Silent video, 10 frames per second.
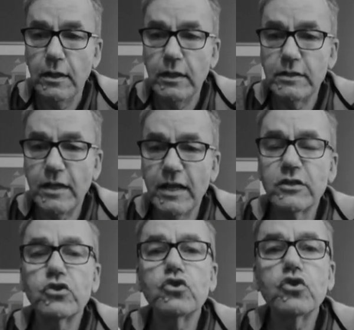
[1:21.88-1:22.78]
is
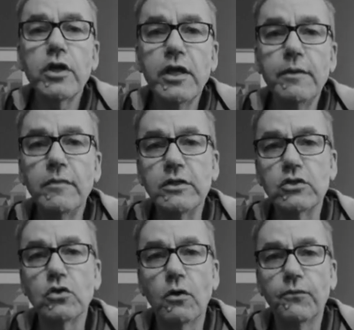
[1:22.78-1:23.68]
extremely
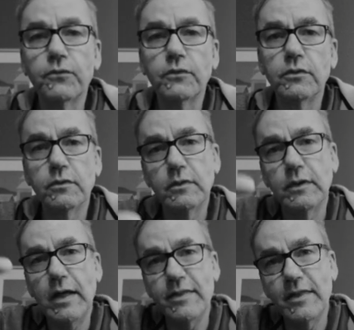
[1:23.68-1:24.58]
soft
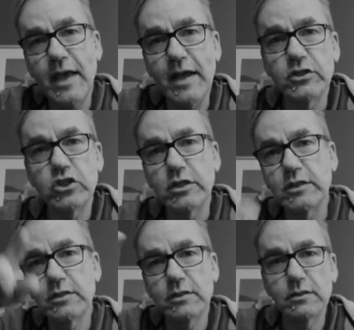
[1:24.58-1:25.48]
at the
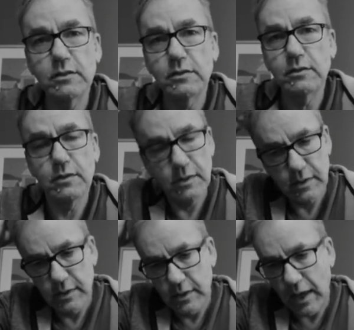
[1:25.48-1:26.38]
edges,
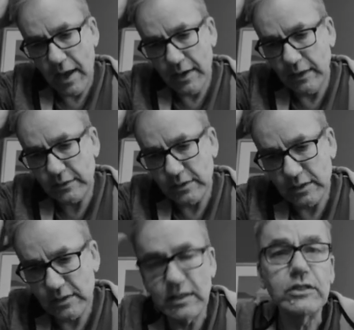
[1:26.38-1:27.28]
and it
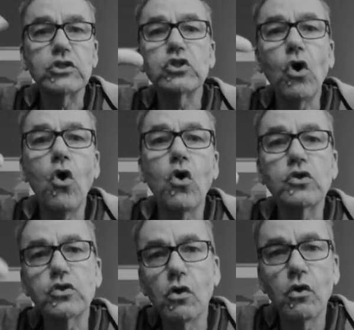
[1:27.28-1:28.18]
just
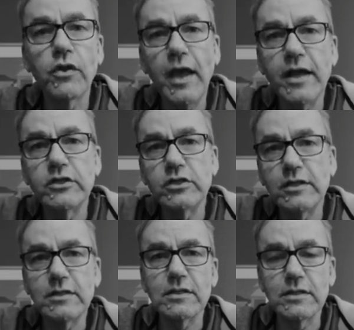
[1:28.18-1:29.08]
distorts all the
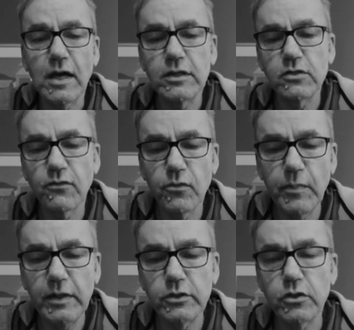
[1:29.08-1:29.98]
edges and sides of the
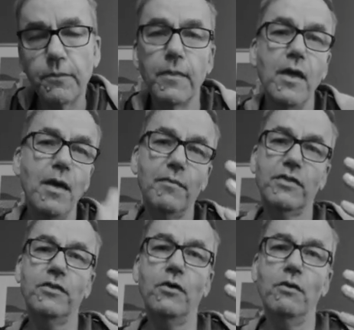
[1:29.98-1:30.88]
picture.
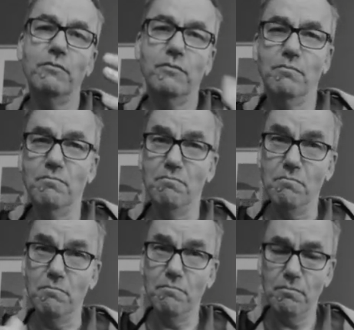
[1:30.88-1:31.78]
But the
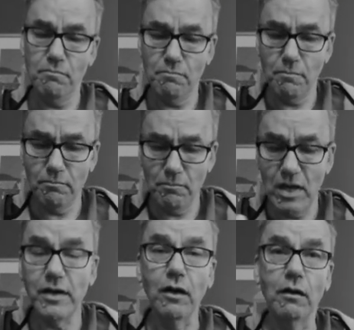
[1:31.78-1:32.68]

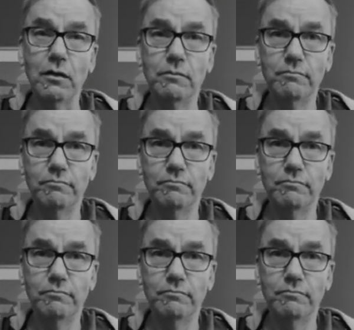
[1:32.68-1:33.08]
middle,